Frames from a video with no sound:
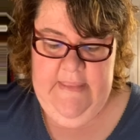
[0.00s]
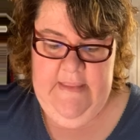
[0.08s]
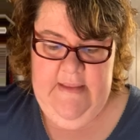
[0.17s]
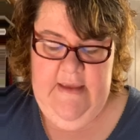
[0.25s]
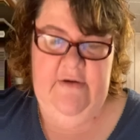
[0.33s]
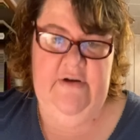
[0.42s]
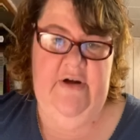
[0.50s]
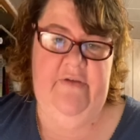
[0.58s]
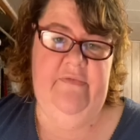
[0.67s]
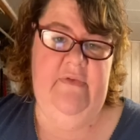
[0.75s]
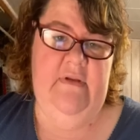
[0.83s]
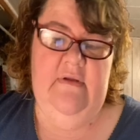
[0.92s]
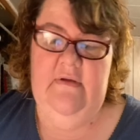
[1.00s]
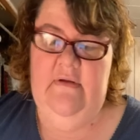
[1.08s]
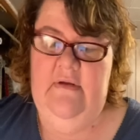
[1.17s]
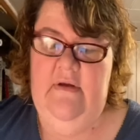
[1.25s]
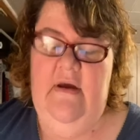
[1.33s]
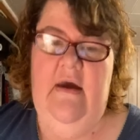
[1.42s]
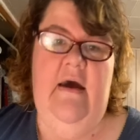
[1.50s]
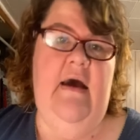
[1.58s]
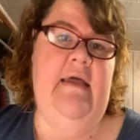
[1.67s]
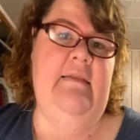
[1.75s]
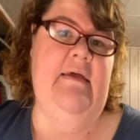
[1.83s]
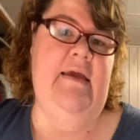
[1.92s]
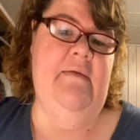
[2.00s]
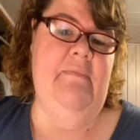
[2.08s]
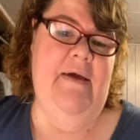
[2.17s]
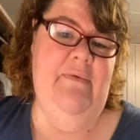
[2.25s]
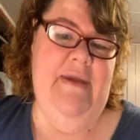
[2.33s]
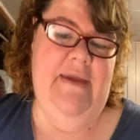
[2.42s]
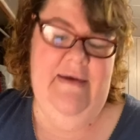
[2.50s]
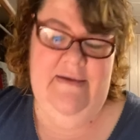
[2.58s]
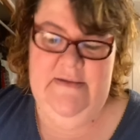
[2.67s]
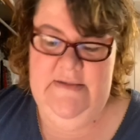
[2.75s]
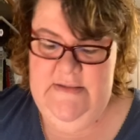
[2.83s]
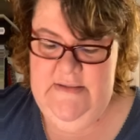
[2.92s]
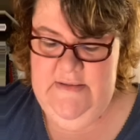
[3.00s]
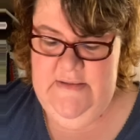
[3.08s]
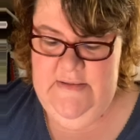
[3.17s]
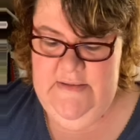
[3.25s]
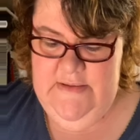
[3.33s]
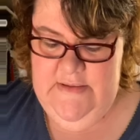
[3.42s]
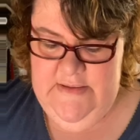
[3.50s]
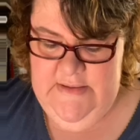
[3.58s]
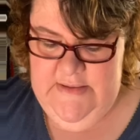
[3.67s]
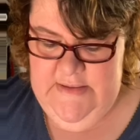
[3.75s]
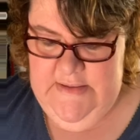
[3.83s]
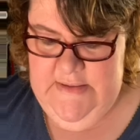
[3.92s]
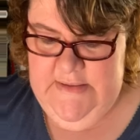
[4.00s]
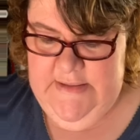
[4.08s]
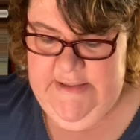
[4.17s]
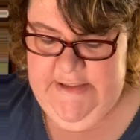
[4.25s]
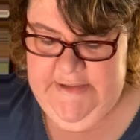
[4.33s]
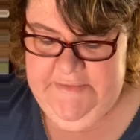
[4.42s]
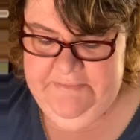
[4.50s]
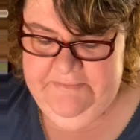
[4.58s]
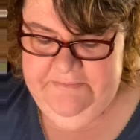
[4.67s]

I don't know. I like my weekends. I